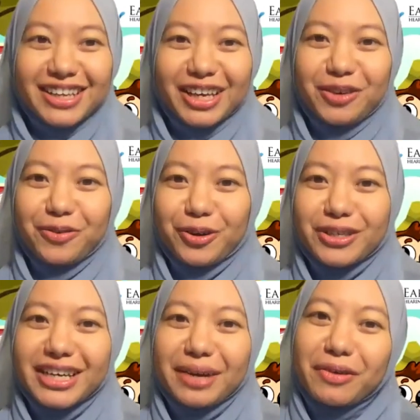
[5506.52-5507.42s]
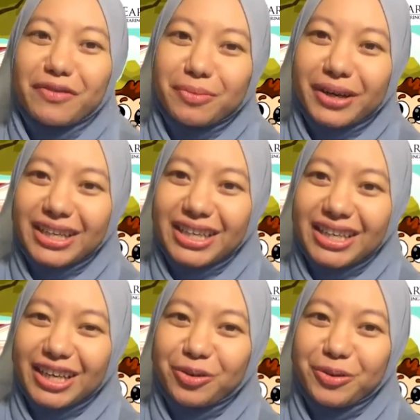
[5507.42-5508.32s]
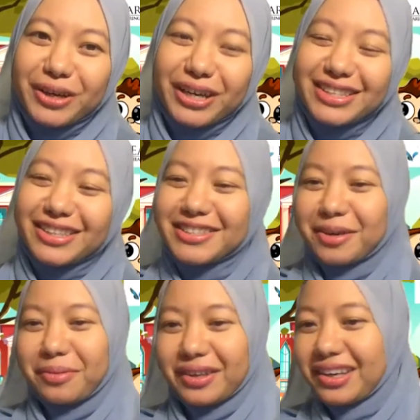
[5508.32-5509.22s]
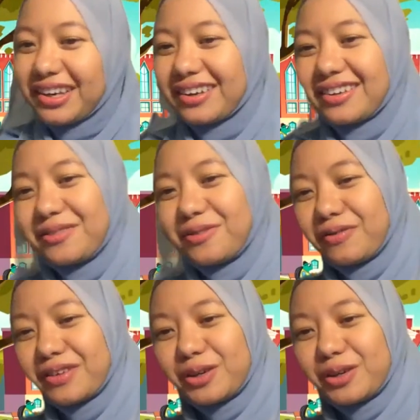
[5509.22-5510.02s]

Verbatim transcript: Thank you okay. for your time, everybody. I hope you guys learned something. All right.